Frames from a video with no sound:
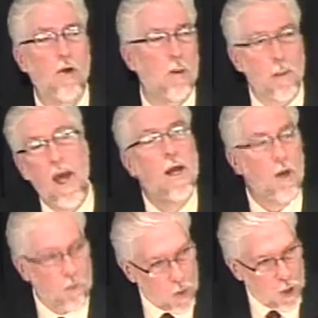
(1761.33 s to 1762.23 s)
the
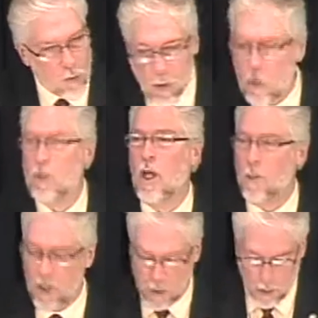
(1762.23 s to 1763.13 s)
battle for
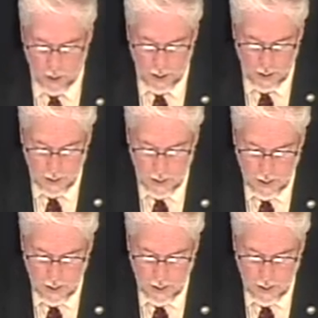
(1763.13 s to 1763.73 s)
Jerusalem, and so on.